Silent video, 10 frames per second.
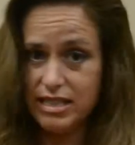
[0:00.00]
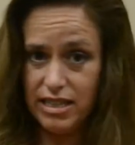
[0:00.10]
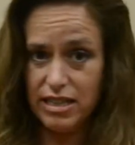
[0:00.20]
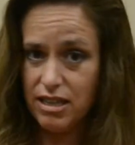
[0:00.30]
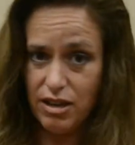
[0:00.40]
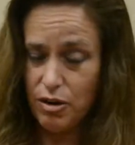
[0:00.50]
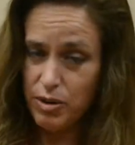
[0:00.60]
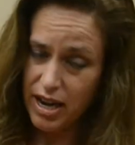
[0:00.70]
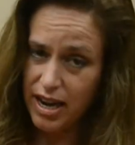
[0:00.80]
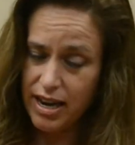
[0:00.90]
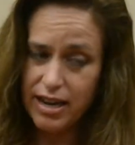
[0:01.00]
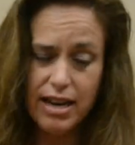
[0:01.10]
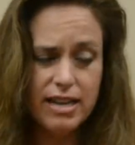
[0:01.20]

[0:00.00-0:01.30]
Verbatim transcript: interesting, okay?